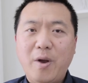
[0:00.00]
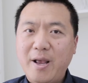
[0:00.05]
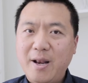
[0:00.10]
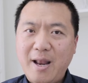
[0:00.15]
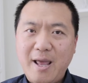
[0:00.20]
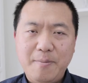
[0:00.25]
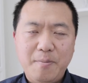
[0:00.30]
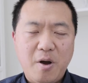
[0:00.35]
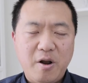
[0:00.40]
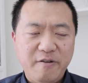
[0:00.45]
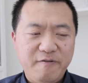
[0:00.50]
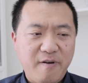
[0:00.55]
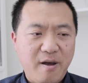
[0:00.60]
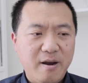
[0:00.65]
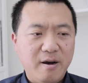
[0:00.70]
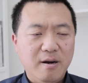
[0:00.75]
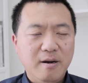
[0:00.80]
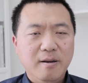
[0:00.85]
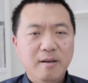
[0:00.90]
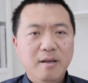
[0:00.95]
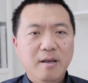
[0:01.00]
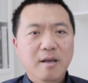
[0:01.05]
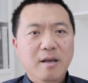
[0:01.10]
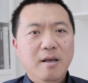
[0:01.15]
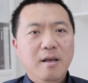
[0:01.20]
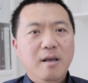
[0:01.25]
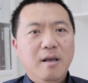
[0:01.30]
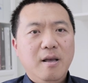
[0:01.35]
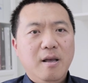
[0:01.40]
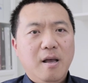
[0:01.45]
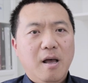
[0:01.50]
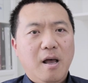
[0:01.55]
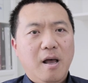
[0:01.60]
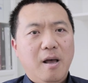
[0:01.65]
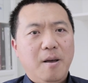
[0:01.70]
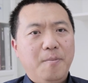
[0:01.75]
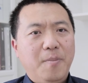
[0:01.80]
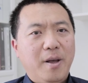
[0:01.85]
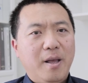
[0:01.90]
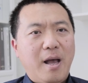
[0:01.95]
light modifier.
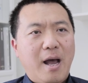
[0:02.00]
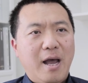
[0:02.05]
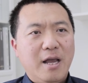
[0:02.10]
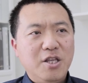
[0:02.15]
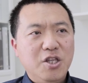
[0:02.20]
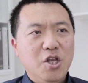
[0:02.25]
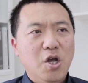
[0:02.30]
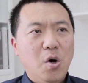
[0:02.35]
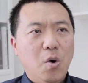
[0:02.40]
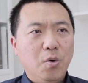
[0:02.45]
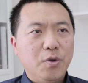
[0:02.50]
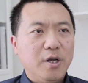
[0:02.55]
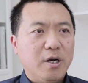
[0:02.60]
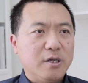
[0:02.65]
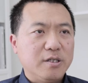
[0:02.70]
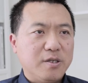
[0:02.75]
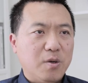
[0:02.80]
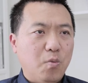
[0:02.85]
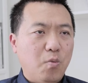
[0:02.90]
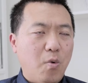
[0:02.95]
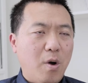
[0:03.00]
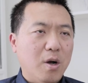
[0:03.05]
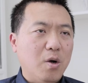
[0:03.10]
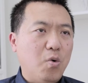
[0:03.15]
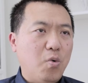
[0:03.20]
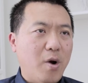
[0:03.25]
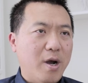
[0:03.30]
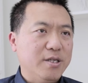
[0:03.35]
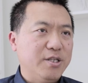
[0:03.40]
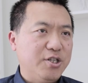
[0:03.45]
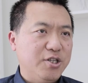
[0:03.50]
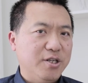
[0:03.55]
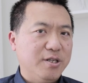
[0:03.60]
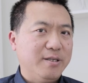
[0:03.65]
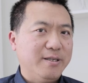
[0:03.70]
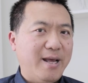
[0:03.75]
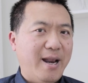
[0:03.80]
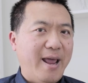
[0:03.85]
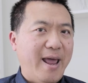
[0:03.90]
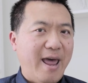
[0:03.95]
But I know there's one
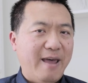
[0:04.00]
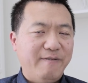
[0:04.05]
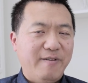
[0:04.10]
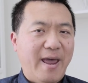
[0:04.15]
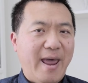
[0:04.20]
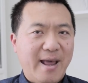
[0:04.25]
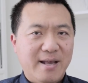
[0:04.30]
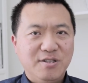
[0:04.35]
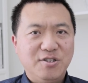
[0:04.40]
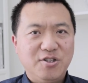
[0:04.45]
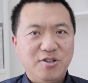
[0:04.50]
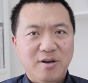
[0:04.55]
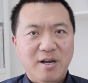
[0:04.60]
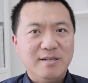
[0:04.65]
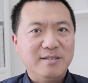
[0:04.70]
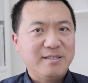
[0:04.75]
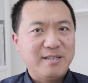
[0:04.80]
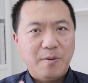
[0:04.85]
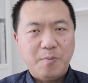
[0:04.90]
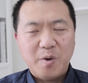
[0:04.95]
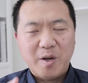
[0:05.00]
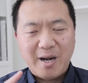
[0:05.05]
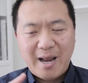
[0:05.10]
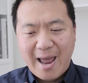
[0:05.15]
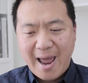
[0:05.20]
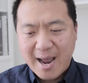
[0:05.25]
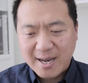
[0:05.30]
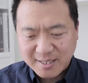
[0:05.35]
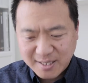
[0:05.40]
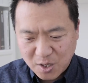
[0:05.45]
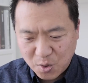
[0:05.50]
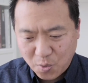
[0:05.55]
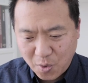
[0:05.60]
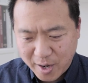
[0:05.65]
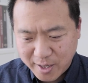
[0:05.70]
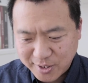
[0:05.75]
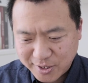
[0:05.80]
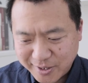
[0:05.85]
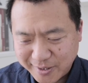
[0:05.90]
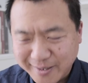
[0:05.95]
question that I haven't answered and someone gonna ask that
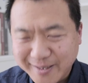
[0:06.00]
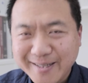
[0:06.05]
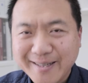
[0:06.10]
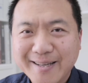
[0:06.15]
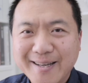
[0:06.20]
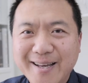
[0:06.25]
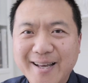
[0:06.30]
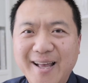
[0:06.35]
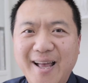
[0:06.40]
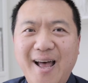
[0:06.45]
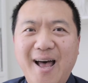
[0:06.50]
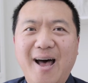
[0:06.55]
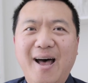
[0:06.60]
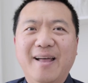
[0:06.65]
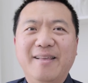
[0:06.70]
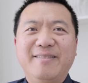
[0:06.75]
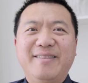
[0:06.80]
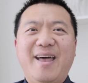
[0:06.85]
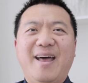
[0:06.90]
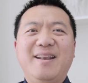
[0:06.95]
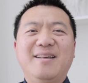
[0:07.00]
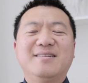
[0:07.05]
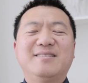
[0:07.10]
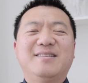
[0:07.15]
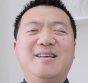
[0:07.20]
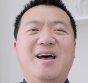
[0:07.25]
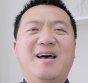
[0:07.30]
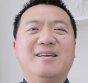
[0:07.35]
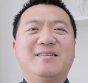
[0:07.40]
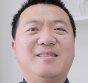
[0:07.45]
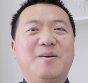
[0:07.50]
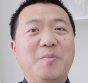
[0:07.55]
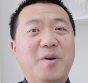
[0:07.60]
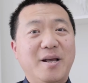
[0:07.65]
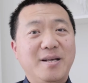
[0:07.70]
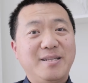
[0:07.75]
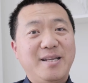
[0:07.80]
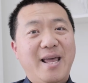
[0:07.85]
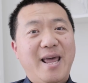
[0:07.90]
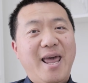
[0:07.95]
question. And that is somebody
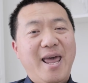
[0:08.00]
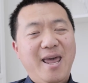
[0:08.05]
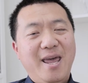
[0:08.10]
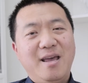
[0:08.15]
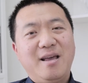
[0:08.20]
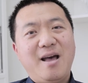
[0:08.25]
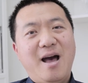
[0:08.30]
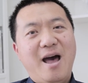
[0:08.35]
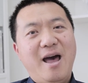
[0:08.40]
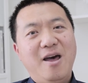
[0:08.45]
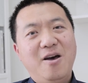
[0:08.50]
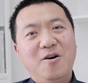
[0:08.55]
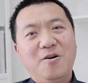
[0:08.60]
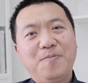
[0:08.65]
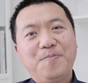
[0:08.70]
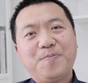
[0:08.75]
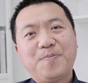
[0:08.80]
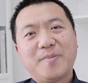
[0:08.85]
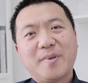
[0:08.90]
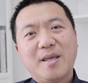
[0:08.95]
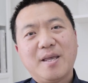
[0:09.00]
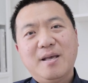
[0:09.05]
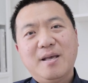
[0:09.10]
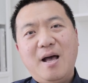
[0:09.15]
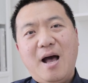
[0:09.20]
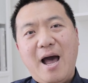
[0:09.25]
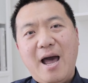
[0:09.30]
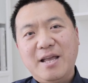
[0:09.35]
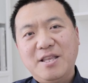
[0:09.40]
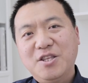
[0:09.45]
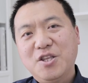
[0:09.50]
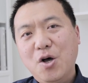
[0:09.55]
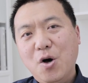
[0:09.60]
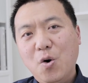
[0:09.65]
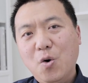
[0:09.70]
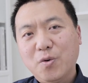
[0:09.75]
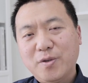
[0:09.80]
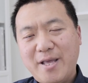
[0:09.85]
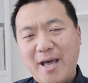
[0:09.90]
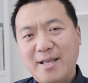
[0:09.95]
gonna say, hey Kyle, I
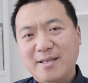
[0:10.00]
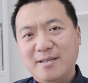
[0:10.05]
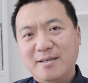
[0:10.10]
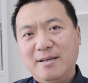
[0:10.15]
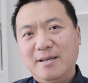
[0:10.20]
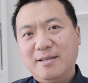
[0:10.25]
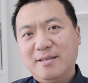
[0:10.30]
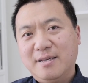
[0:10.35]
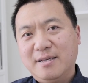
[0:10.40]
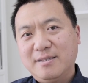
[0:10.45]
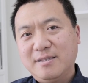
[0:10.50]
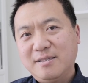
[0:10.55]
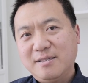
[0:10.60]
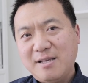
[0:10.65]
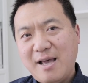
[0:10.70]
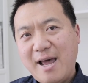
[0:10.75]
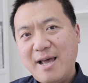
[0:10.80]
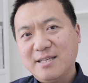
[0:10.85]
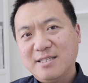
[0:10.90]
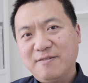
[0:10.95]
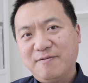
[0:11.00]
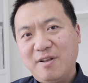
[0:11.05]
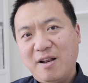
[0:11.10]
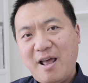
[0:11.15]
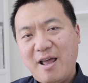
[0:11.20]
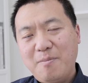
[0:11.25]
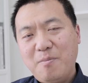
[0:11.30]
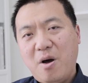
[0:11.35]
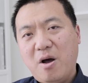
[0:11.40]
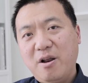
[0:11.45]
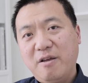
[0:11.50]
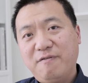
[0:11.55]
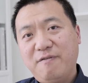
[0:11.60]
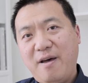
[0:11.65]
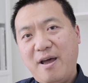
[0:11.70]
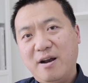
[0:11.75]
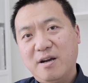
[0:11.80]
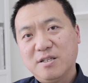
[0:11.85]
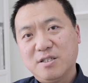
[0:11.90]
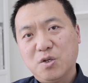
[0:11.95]
know that the size of the light
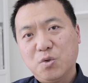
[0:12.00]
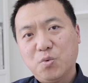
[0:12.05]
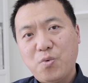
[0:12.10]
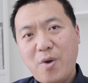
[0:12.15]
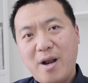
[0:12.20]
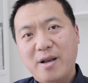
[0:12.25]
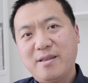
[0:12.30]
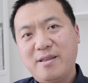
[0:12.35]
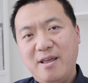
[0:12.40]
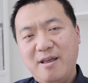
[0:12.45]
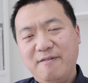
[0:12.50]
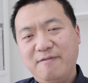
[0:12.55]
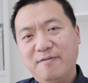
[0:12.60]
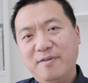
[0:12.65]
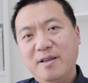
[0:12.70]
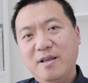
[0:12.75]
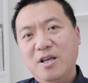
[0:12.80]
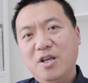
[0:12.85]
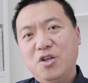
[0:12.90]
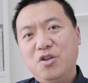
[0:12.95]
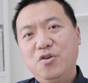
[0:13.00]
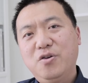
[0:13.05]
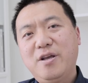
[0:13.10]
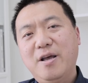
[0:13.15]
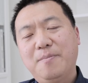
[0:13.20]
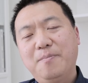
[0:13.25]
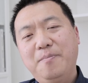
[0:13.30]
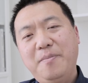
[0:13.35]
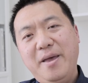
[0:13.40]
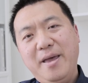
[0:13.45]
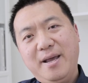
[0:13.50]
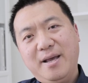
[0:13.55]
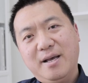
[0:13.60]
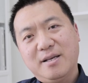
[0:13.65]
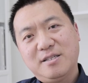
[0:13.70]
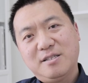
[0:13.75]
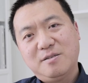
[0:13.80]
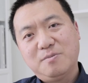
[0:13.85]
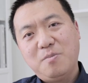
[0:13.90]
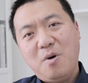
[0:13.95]
modifier is relative. You can make
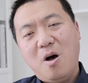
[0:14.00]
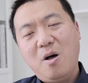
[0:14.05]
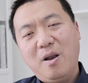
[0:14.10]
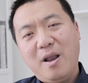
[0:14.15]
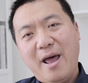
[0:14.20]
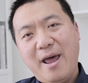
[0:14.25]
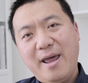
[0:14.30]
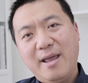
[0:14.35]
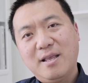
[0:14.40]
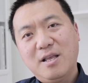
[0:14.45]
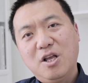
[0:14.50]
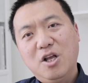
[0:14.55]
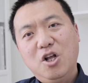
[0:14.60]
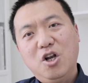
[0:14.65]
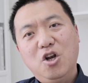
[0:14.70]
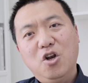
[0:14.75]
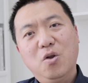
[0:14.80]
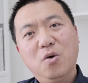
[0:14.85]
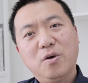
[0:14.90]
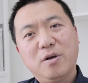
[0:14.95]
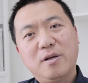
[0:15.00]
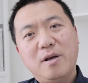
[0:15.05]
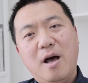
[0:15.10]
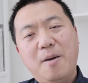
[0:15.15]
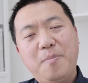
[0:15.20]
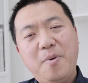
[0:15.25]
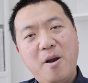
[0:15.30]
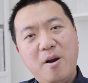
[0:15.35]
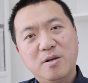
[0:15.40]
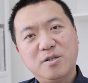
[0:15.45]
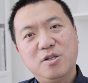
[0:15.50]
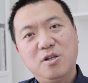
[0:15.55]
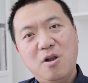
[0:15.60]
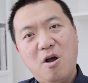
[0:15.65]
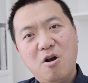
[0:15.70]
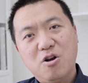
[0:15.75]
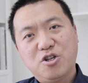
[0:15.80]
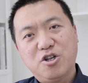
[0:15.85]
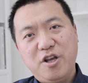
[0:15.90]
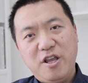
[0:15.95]
a small light appears
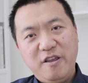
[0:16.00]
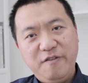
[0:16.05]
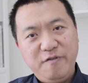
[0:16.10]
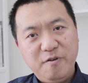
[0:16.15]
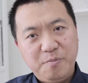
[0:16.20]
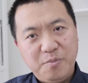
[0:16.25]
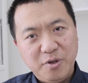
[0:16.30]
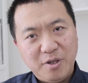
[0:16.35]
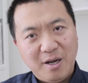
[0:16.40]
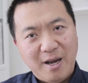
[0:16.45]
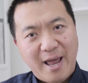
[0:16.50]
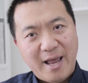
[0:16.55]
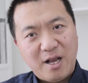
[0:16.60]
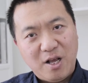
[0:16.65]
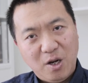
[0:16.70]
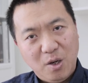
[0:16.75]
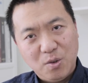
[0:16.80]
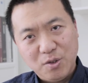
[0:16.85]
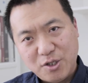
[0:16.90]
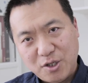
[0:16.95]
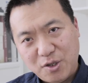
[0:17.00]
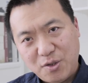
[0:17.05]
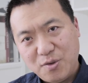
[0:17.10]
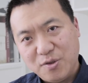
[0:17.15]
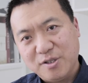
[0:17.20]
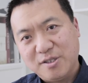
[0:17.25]
larger if you put the light closer to your